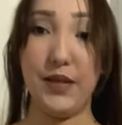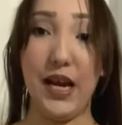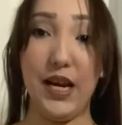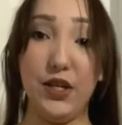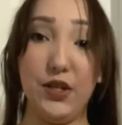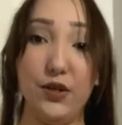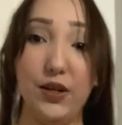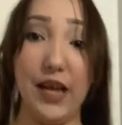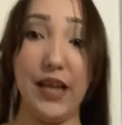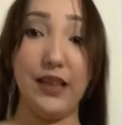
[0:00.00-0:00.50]
I
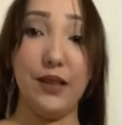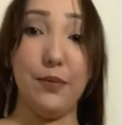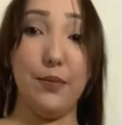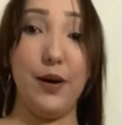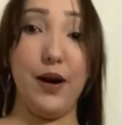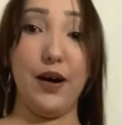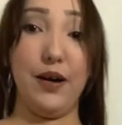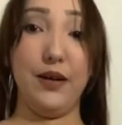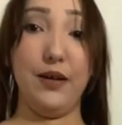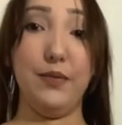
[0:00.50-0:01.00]
do like the
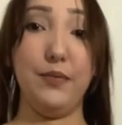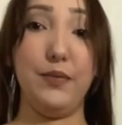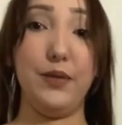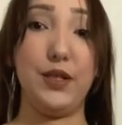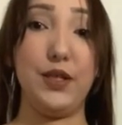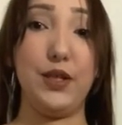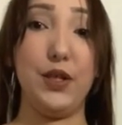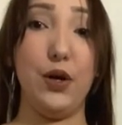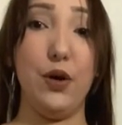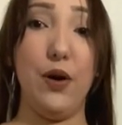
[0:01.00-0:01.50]
bottoms,
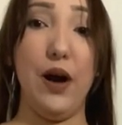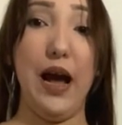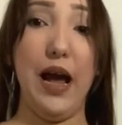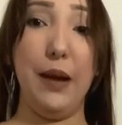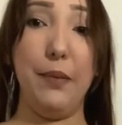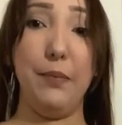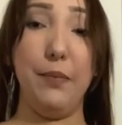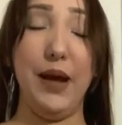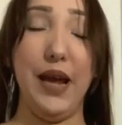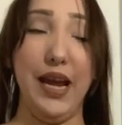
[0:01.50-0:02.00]
so I
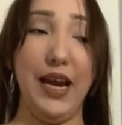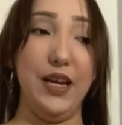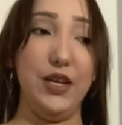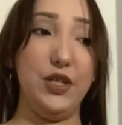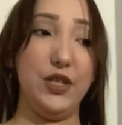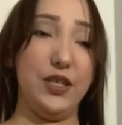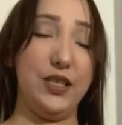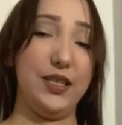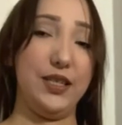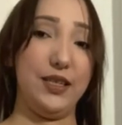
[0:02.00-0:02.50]
may
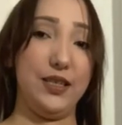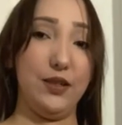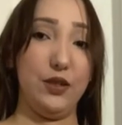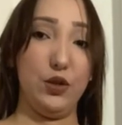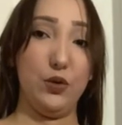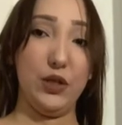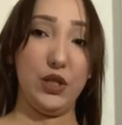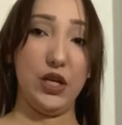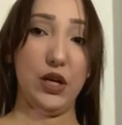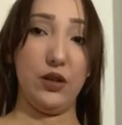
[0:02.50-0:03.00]
just
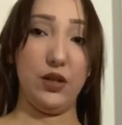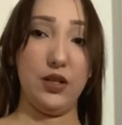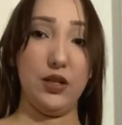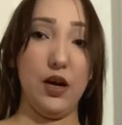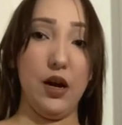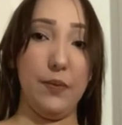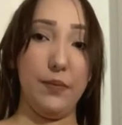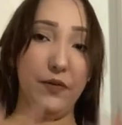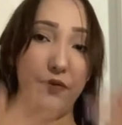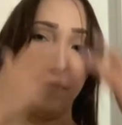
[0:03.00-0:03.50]
switch out the
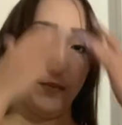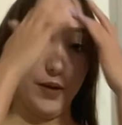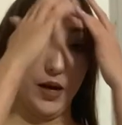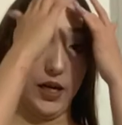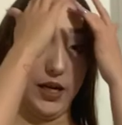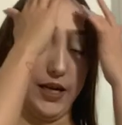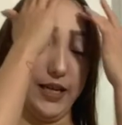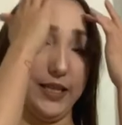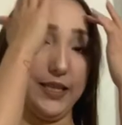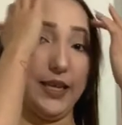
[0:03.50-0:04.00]
top if I'm not
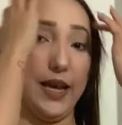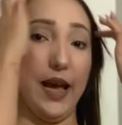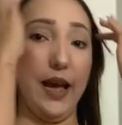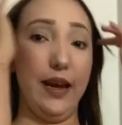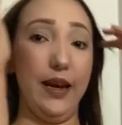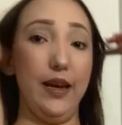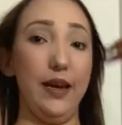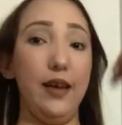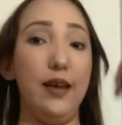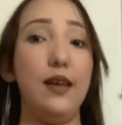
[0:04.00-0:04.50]
gonna tan
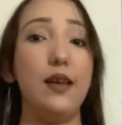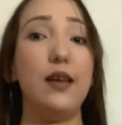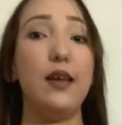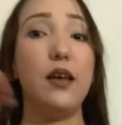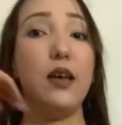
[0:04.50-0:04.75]
in it.